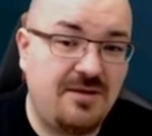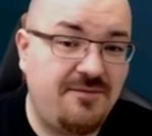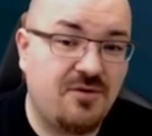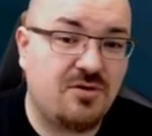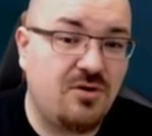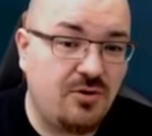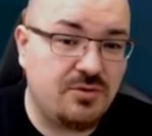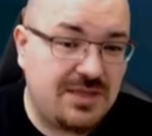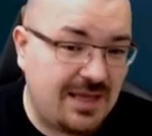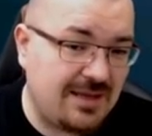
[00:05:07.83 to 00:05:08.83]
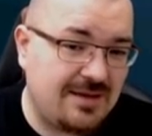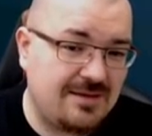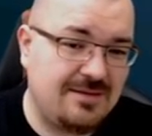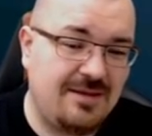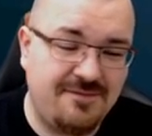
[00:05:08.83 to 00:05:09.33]
if you're low tech,
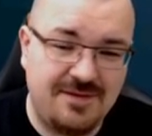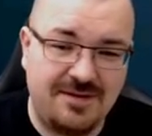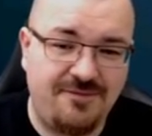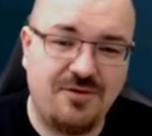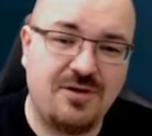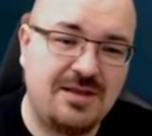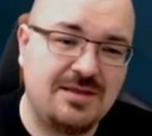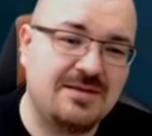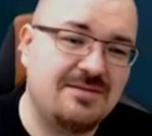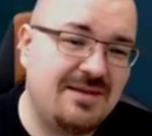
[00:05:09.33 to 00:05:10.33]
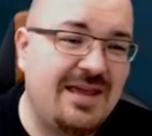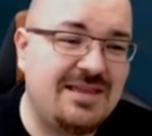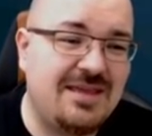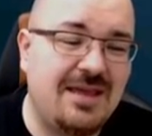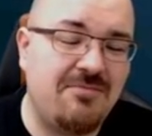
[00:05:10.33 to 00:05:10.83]
even if you're in the
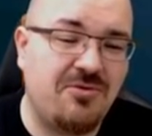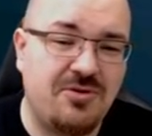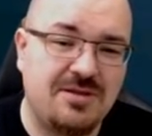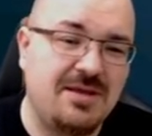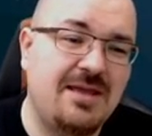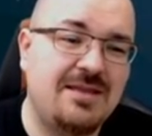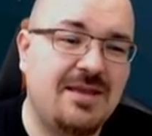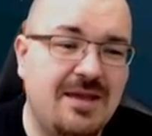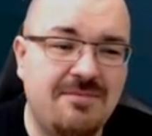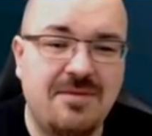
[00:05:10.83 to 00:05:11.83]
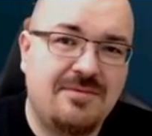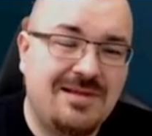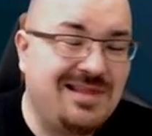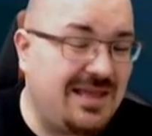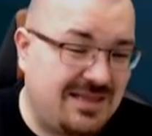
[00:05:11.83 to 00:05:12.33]
late game or in the end game,
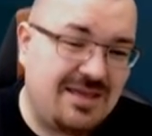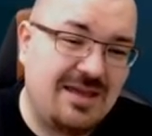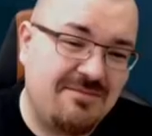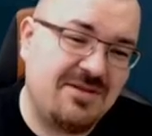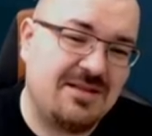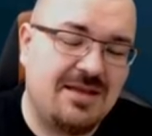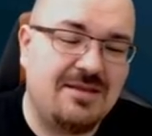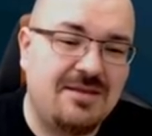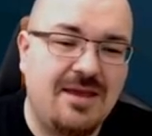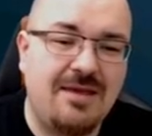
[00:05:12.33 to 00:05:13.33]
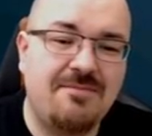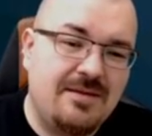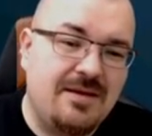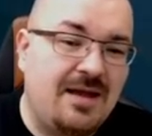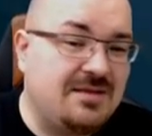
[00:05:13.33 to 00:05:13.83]
late game, not end game.
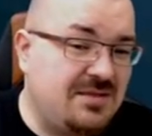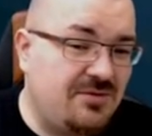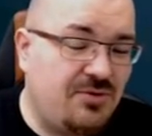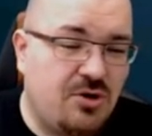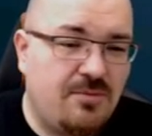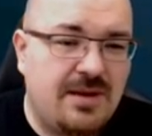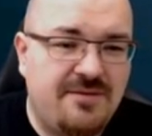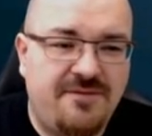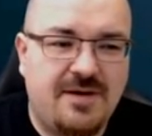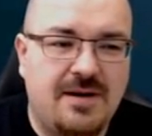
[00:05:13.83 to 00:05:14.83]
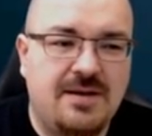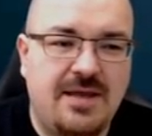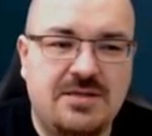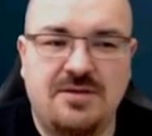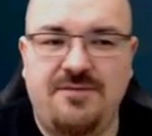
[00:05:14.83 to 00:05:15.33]
I still recommend feral
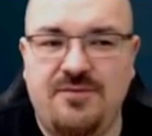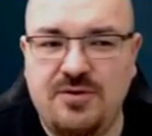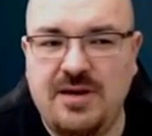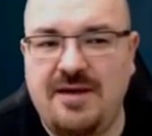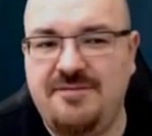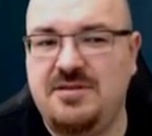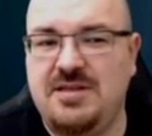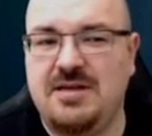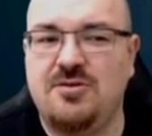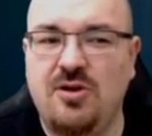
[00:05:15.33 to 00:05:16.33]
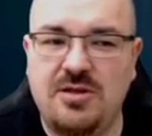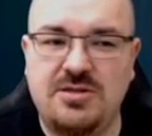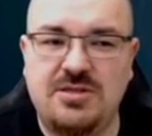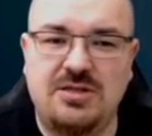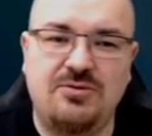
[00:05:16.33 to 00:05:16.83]
nature if you don't have the
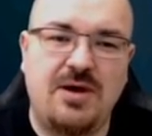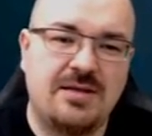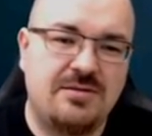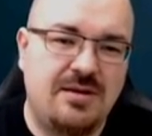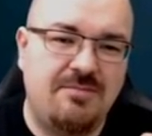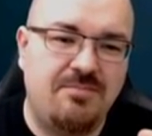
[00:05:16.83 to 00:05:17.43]
technology to actually